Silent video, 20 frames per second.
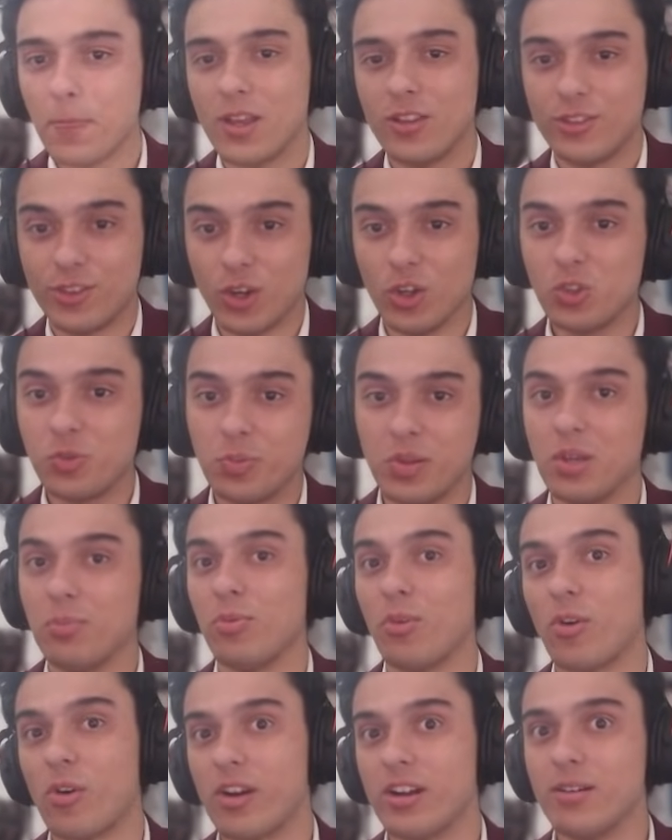those
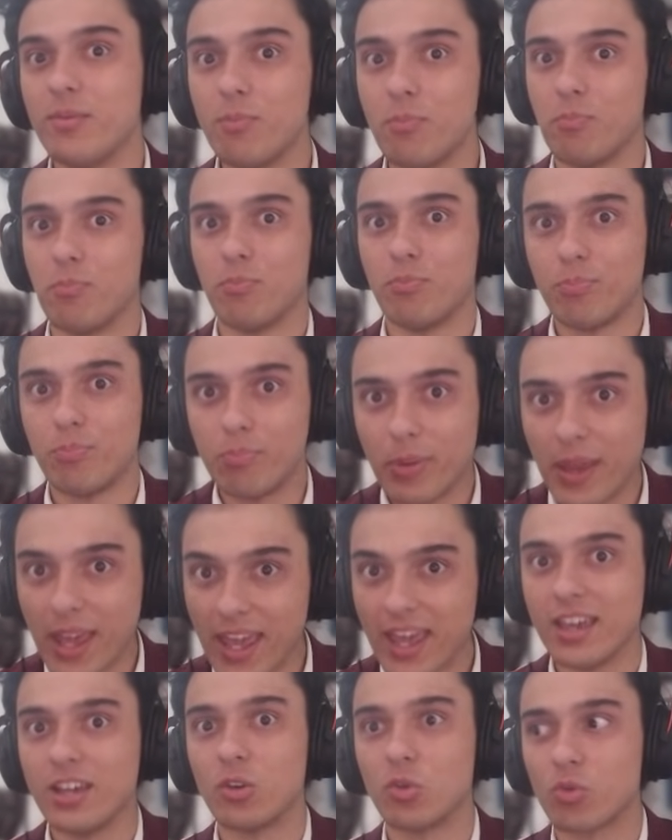people are in
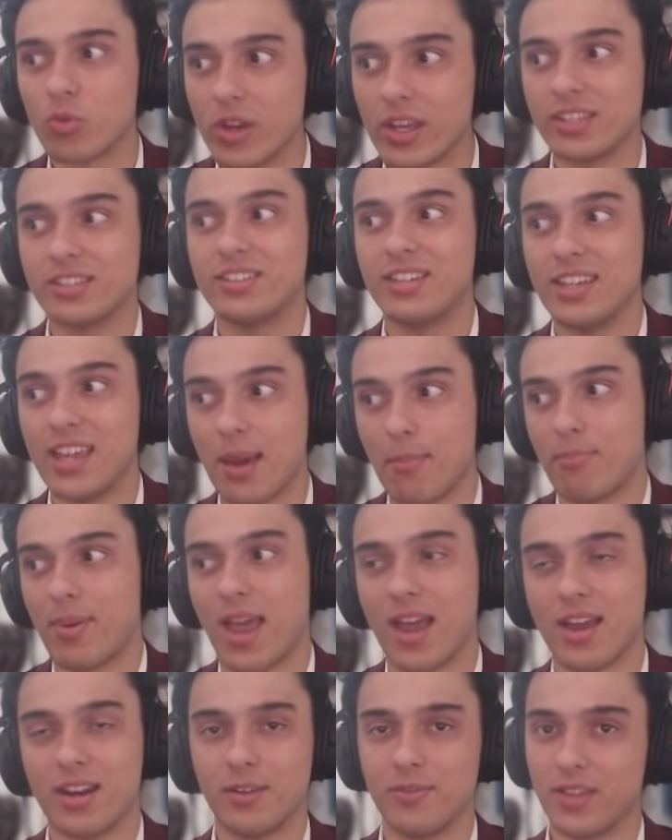big risk to get
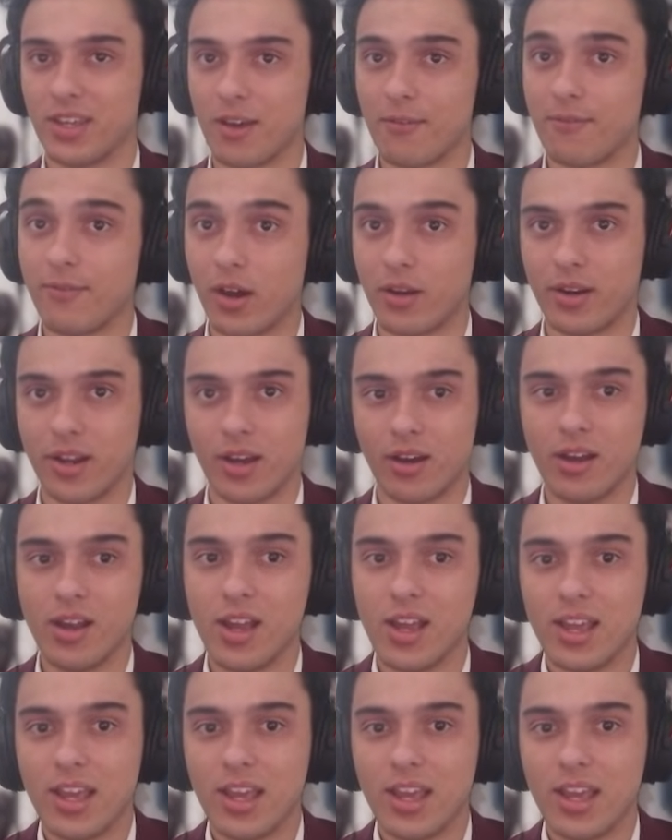banned if they get found out.